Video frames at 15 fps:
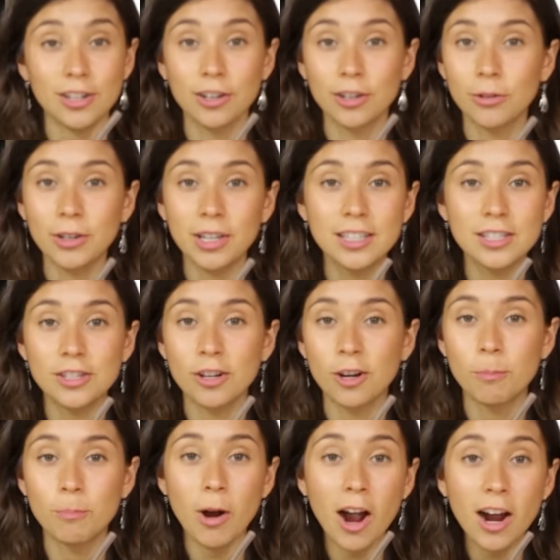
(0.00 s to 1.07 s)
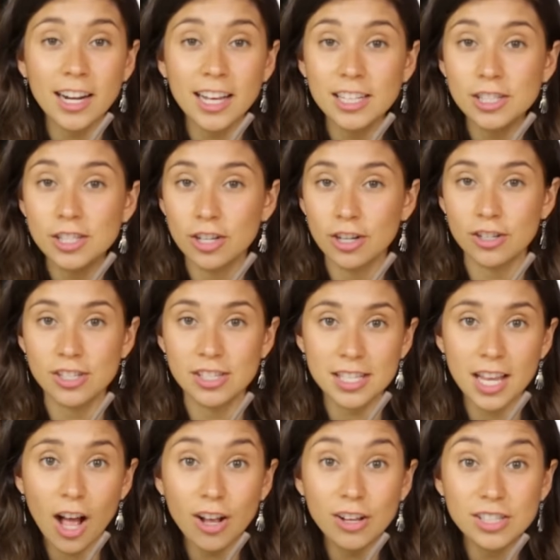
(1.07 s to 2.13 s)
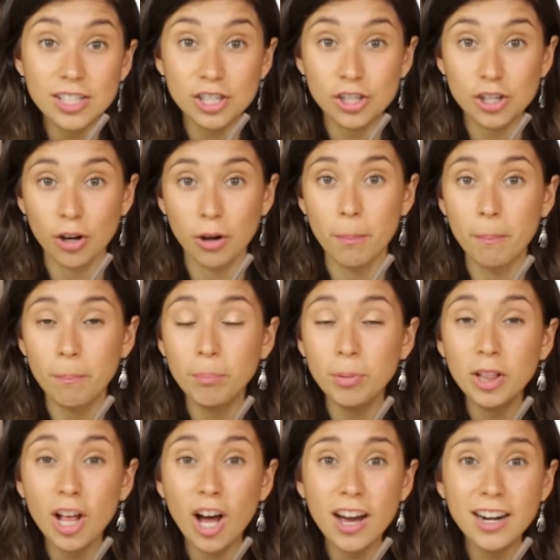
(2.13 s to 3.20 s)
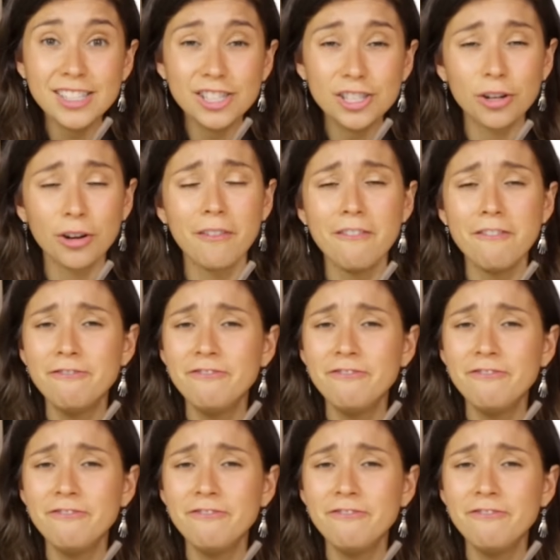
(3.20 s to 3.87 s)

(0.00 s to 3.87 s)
that are going into your body, into your cells, into your blood, into your